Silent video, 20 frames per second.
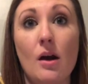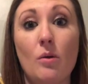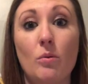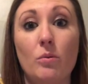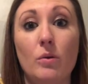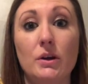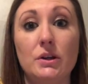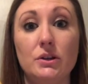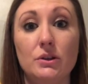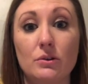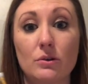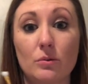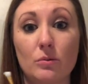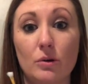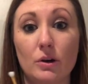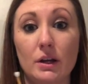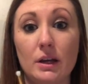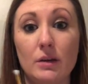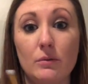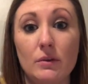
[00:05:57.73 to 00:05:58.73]
When you are
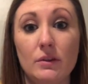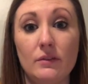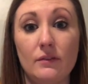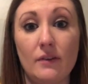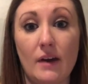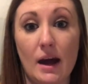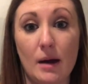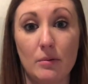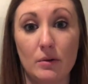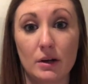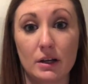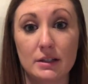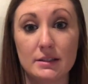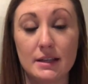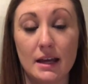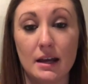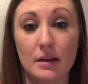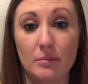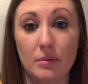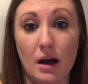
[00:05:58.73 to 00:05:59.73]
working with fabrics
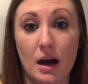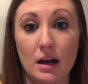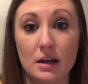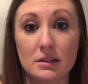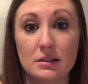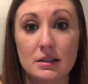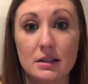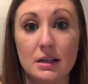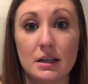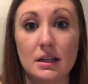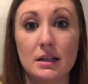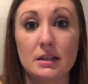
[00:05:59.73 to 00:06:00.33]
and epoxy,